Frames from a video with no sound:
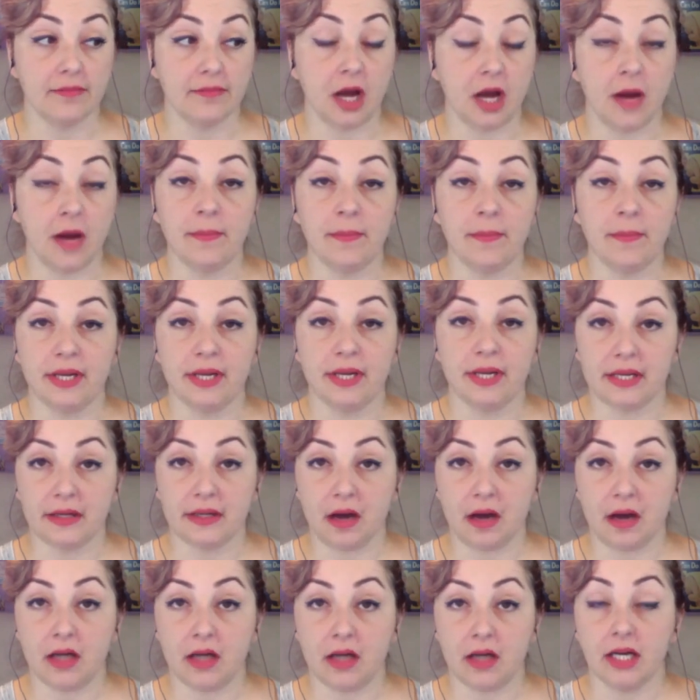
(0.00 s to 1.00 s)

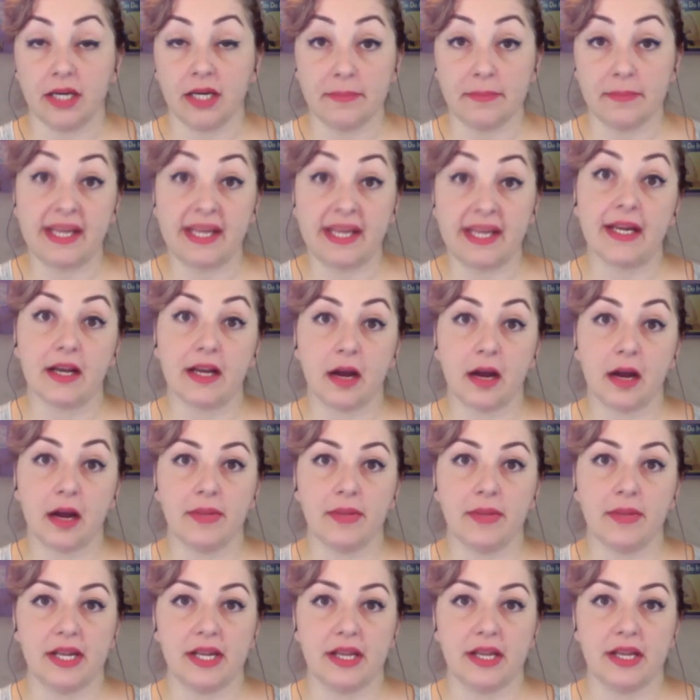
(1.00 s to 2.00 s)
company, online media
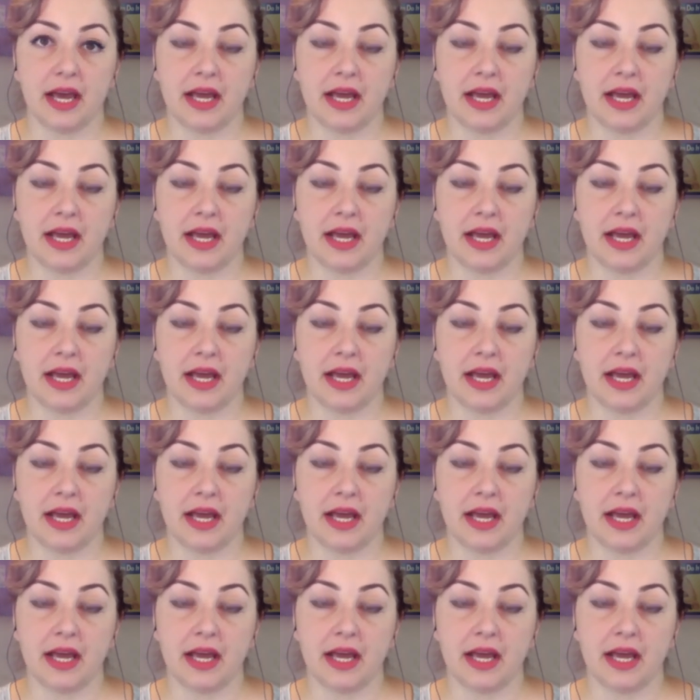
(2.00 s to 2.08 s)
company,